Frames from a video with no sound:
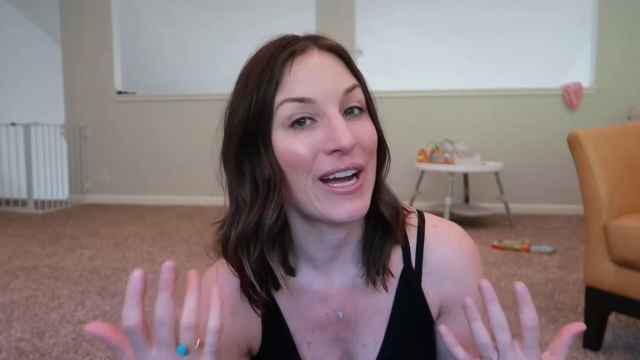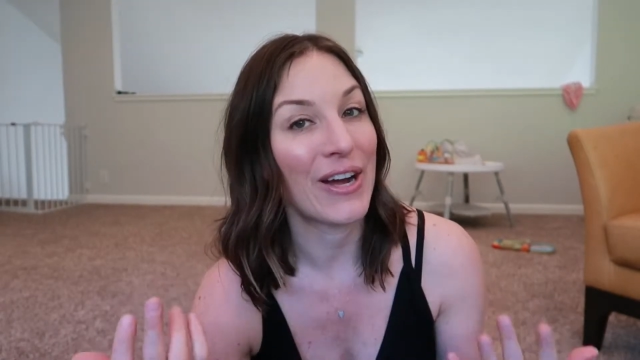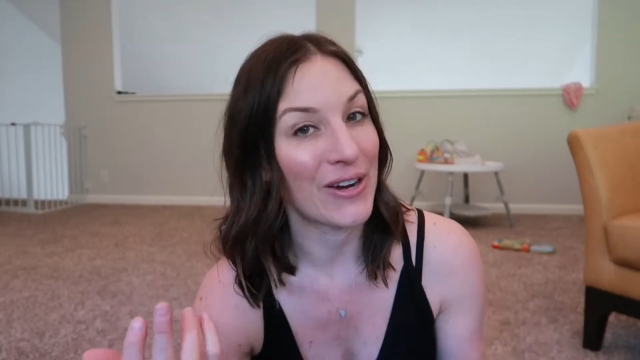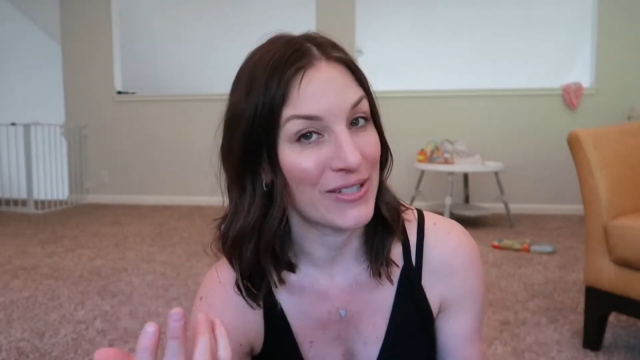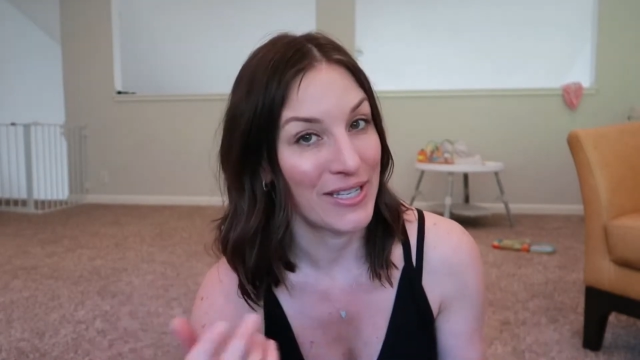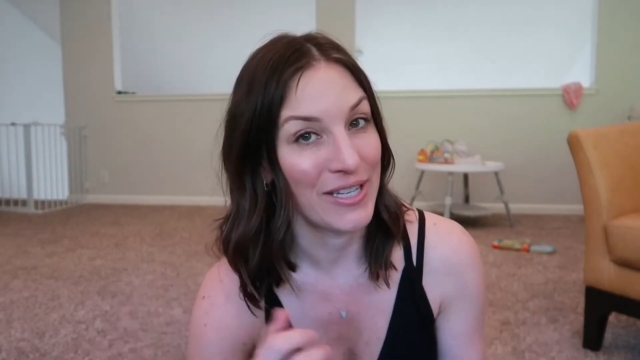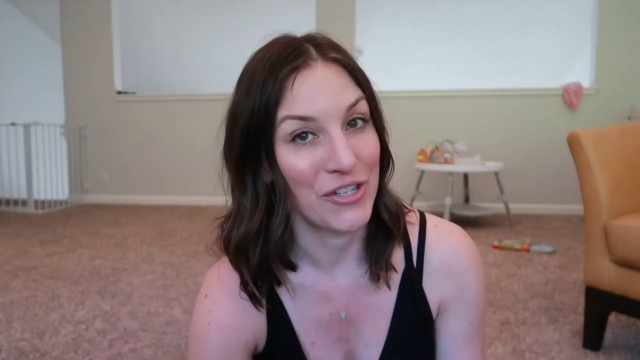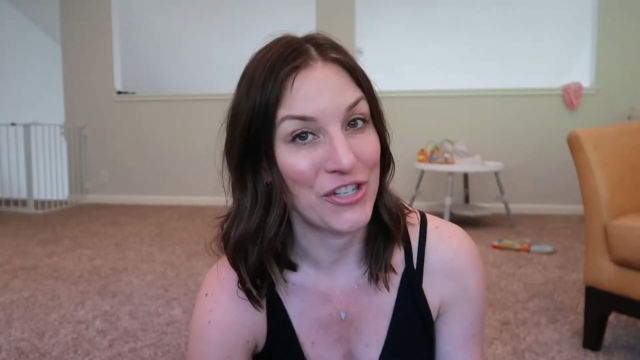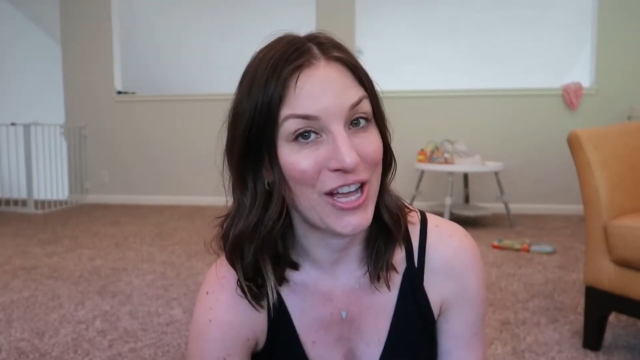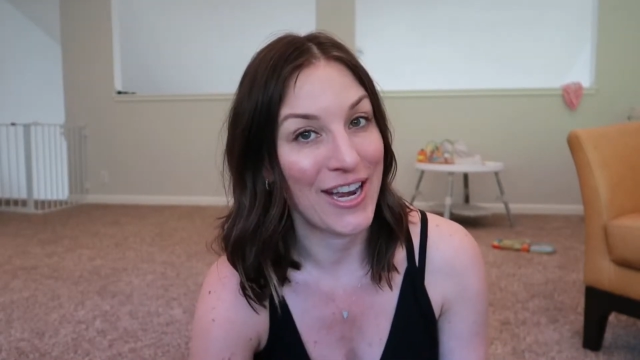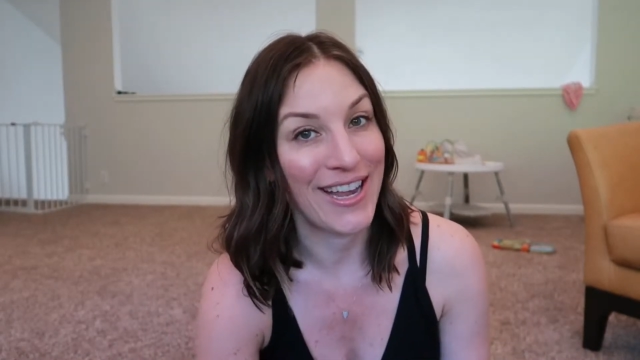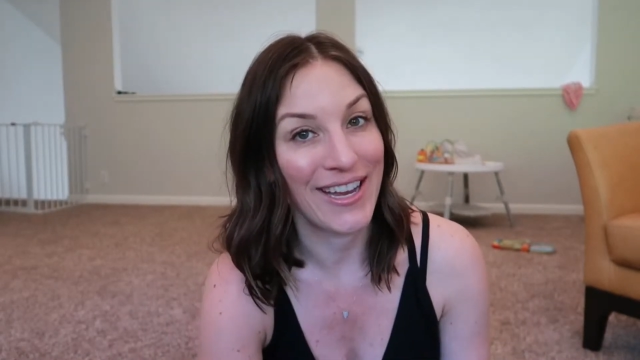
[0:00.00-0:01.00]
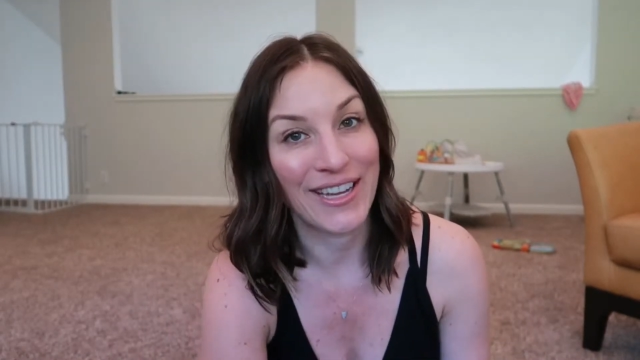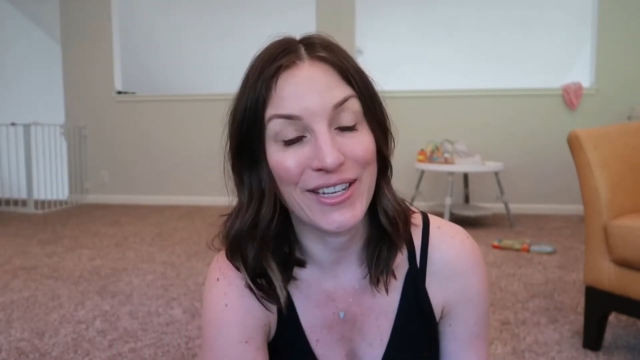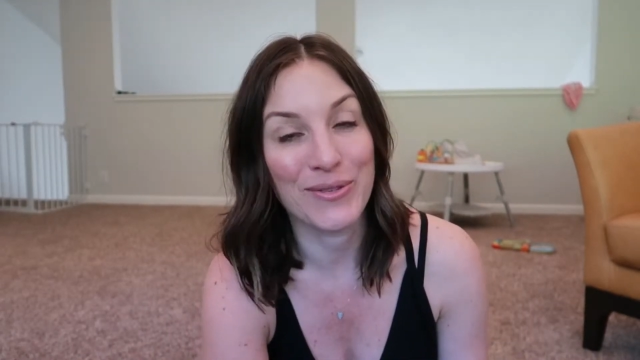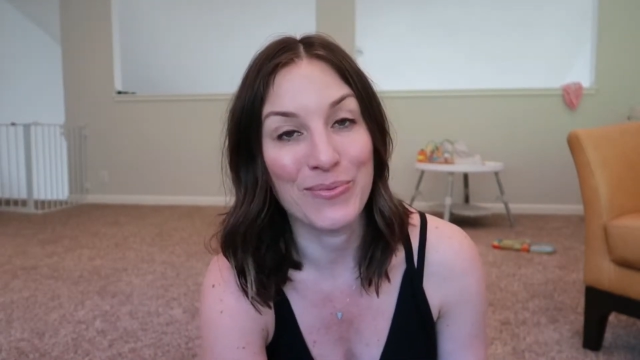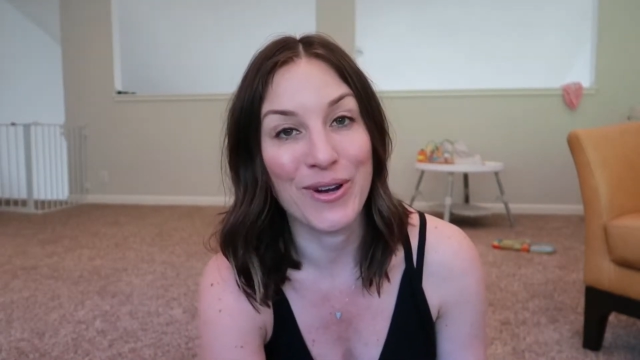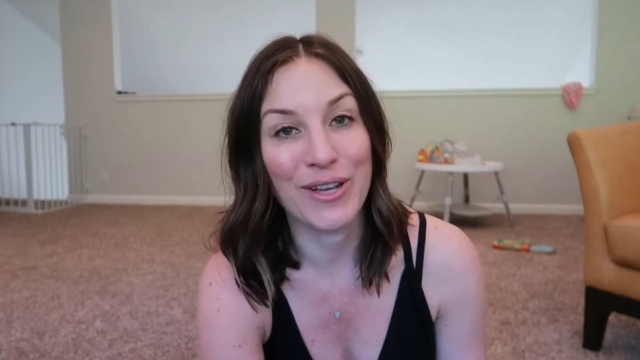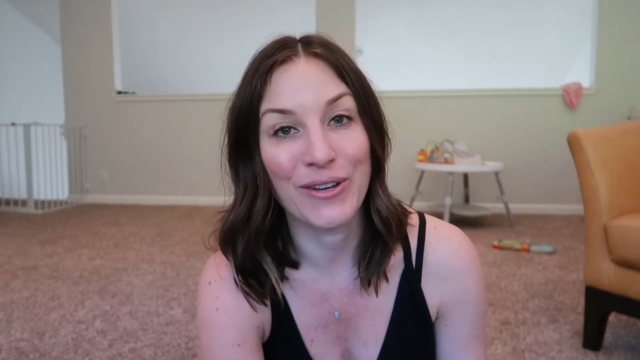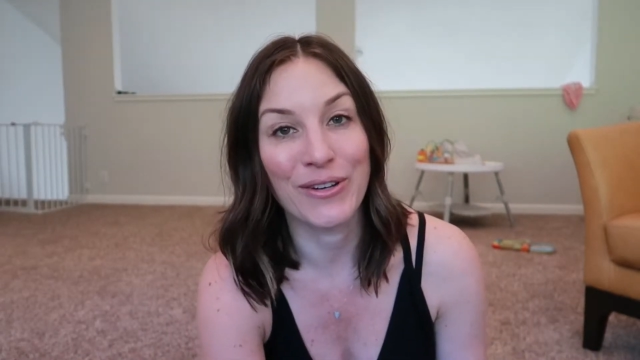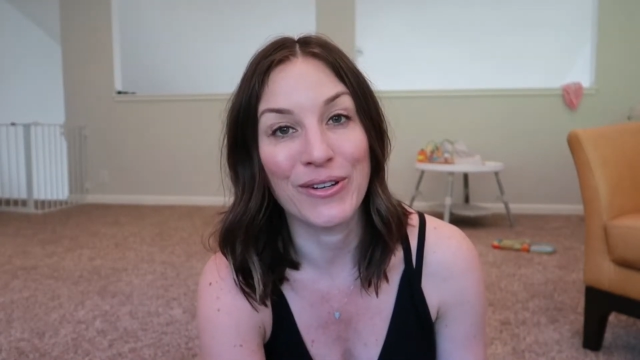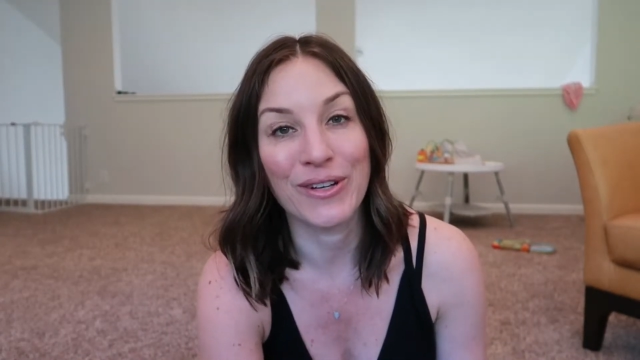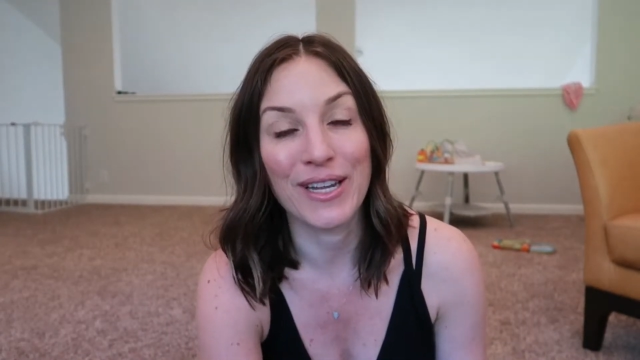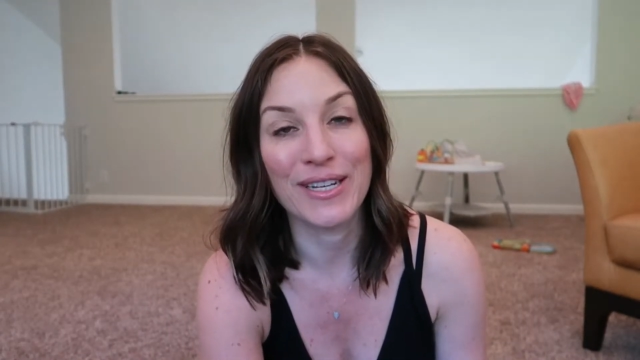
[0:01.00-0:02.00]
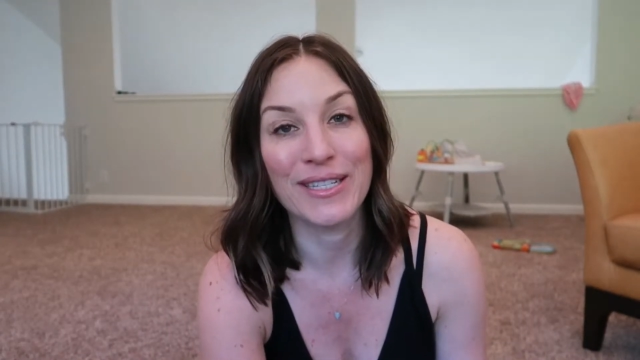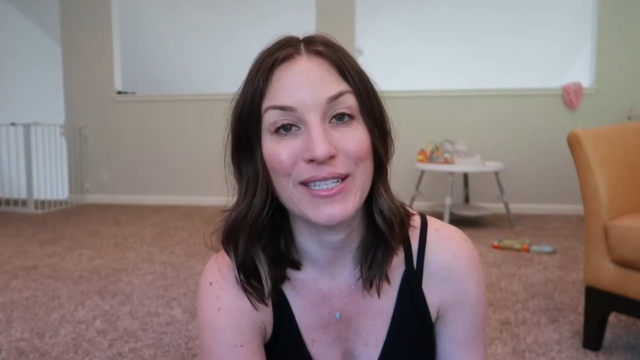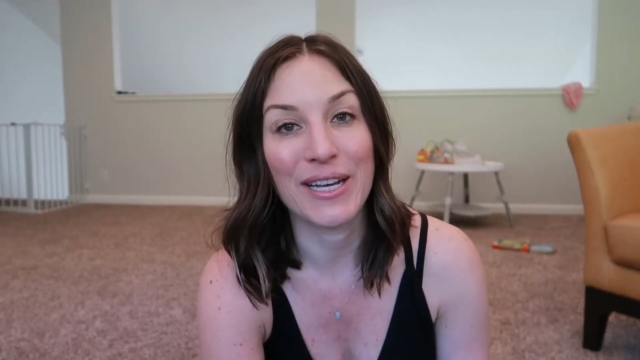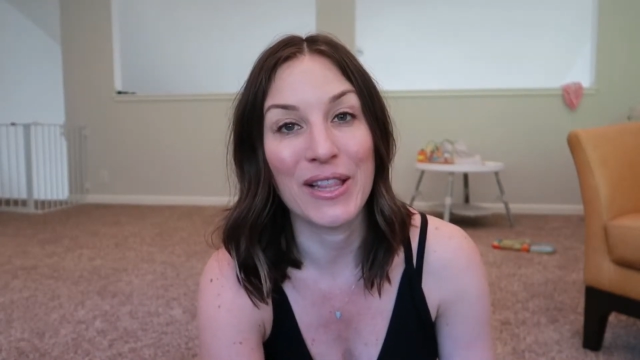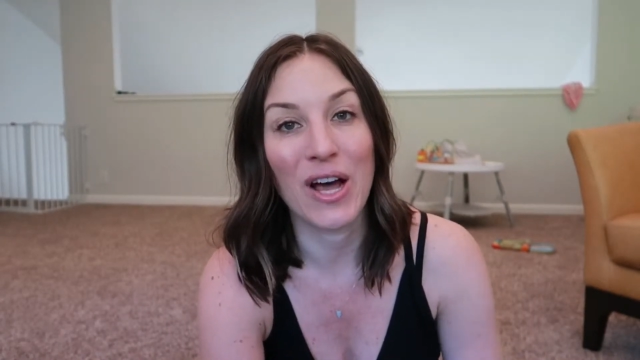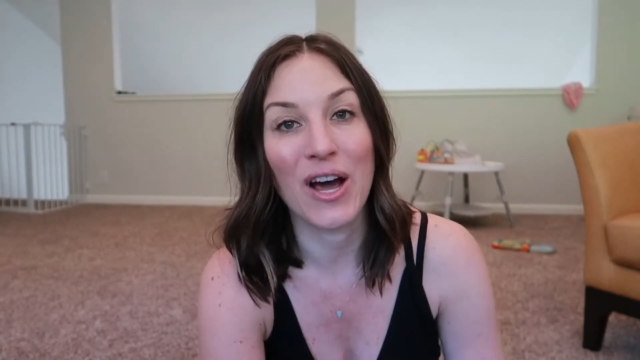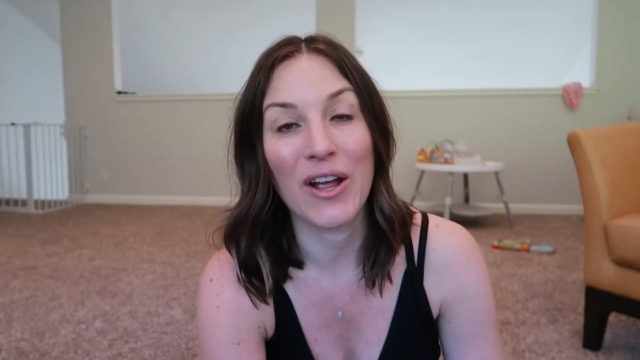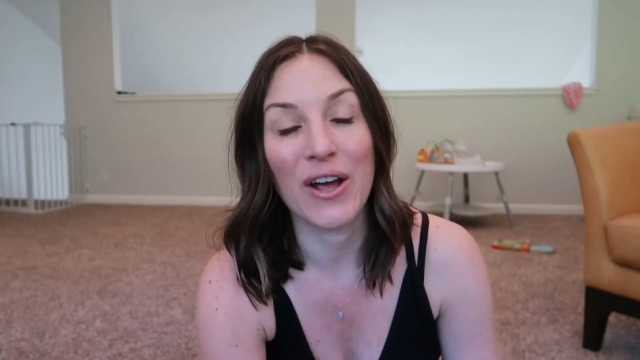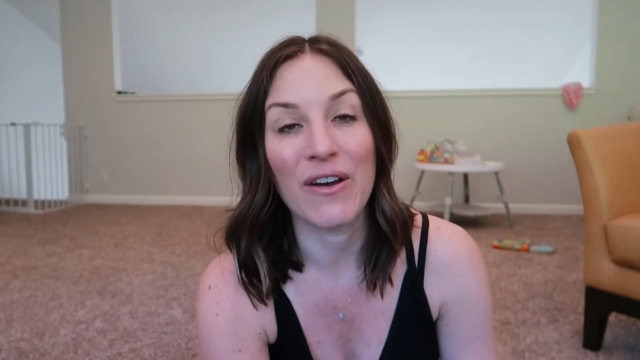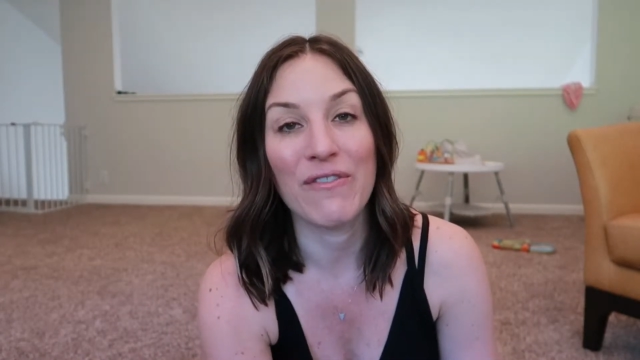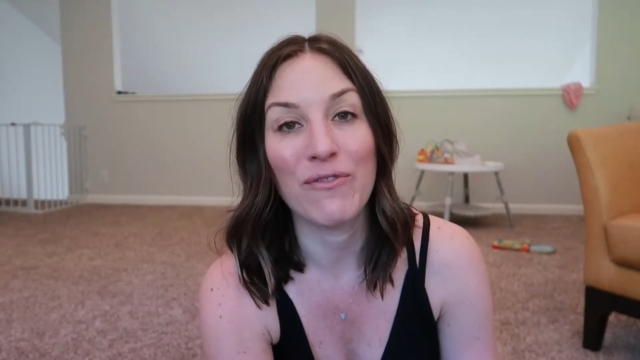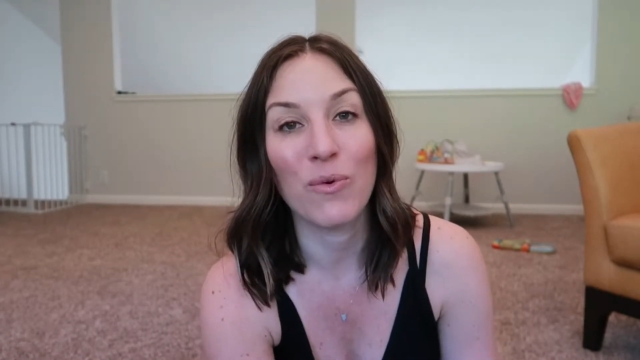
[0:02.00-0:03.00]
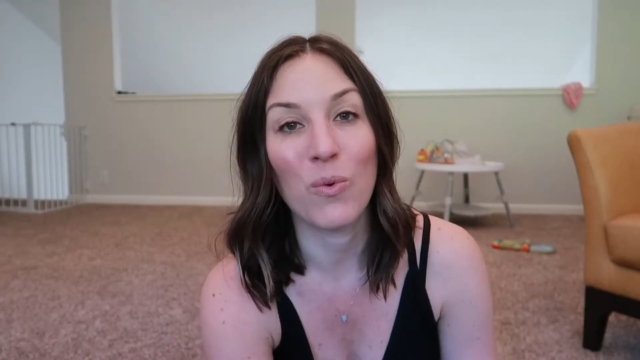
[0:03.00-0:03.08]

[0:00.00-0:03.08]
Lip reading: carcinogenic is what you're gonna see a lot of,